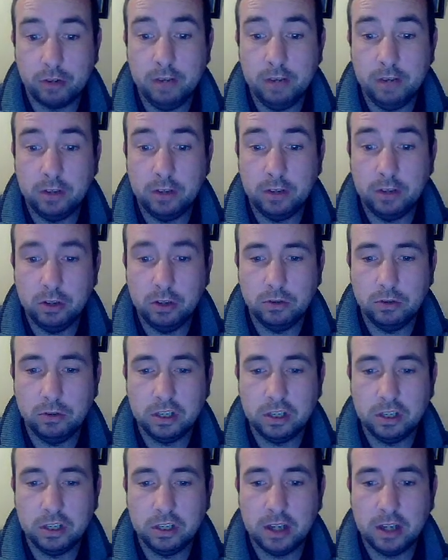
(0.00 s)

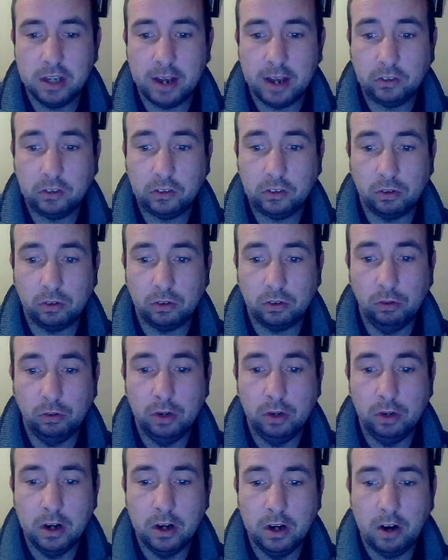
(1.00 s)
UTXO
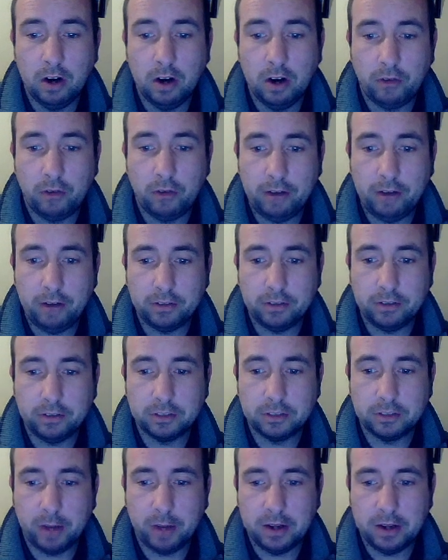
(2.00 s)
referenced
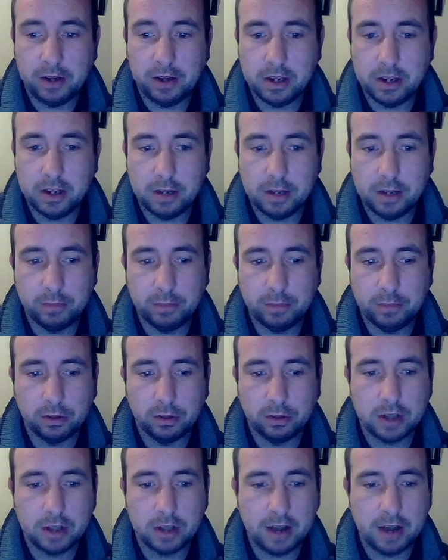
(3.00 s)
by the input,
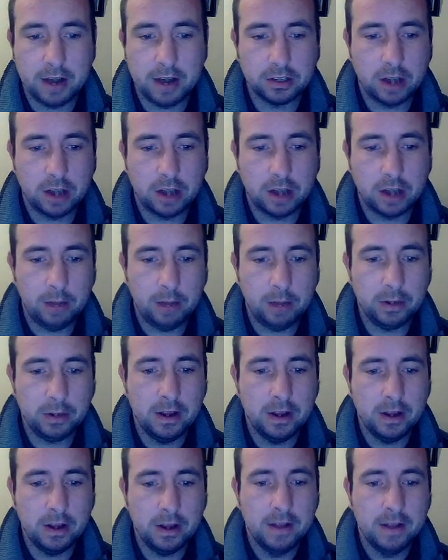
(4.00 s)
and copy
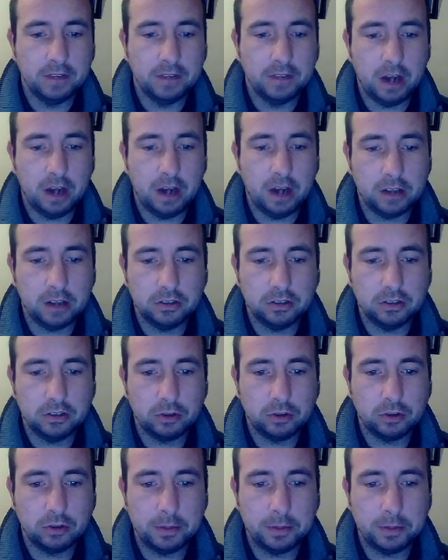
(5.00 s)
the locking
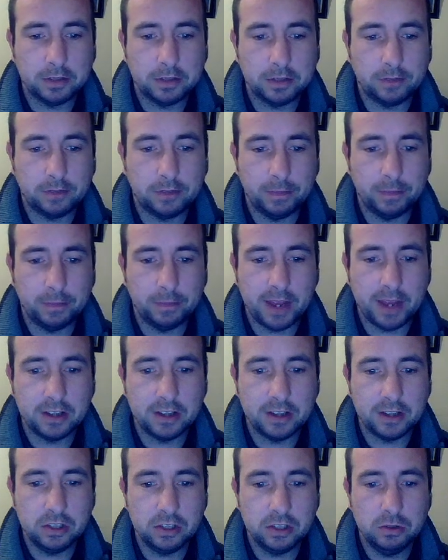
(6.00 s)
script from that
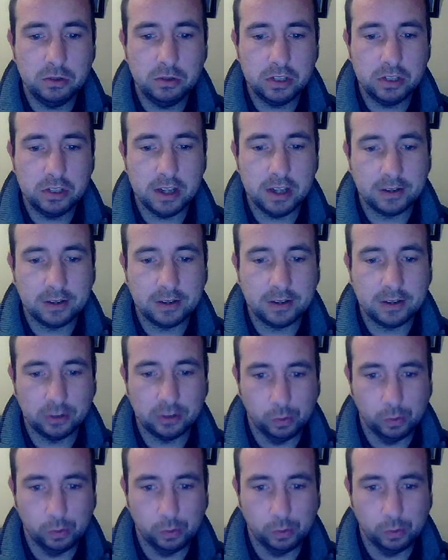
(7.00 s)
UTXO.